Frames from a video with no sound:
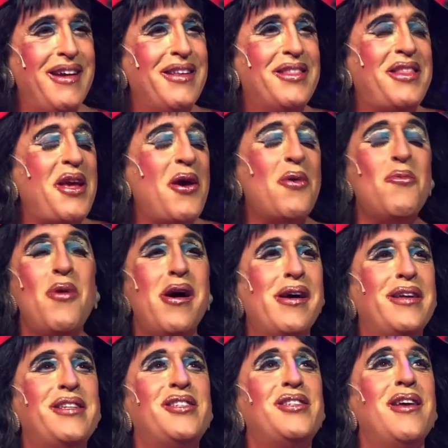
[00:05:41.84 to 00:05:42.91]
There
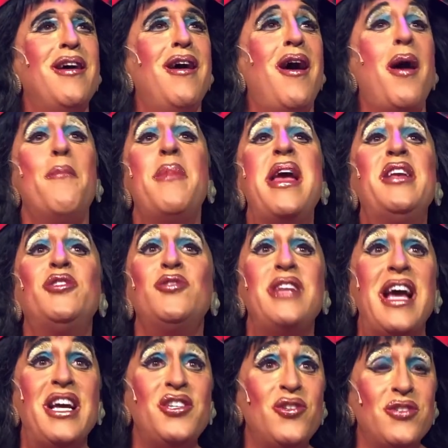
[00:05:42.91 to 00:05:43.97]
was a major
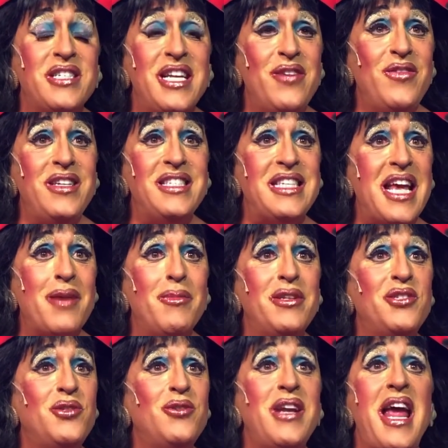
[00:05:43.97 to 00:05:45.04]
national TV segment
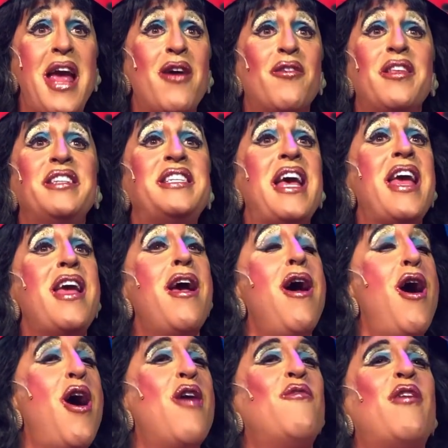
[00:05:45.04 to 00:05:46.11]
due to air the day
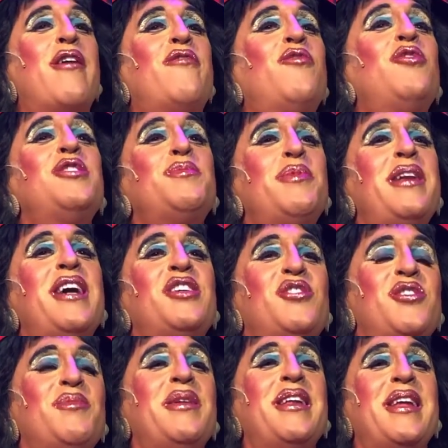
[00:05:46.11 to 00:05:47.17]
of our first production
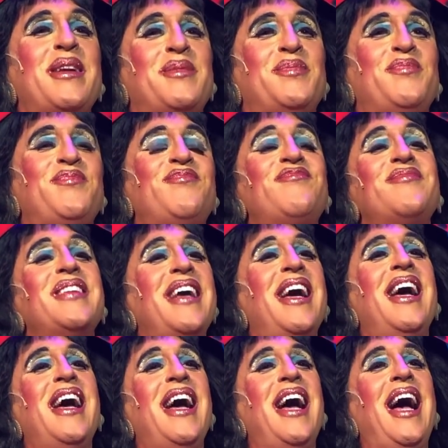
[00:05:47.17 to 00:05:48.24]
meeting,
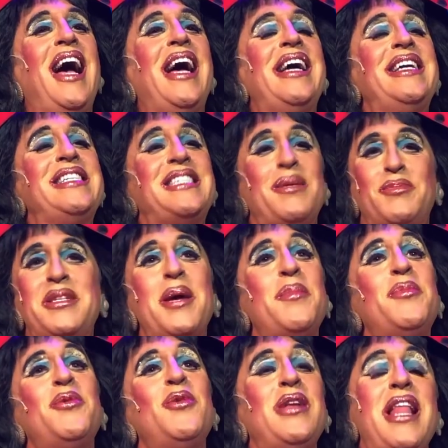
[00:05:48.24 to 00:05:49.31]

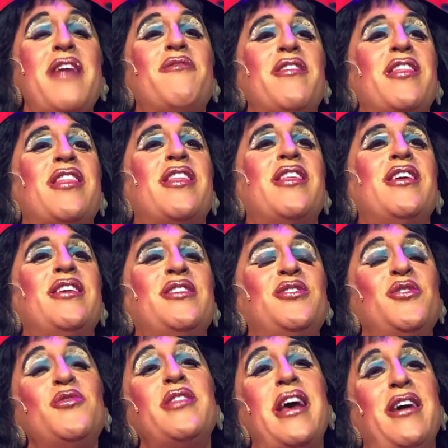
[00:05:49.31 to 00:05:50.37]
September 11th,
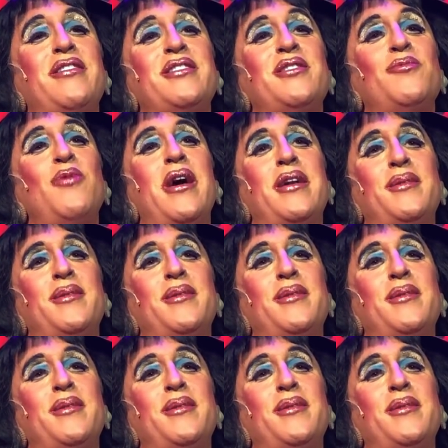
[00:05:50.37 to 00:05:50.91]
2001.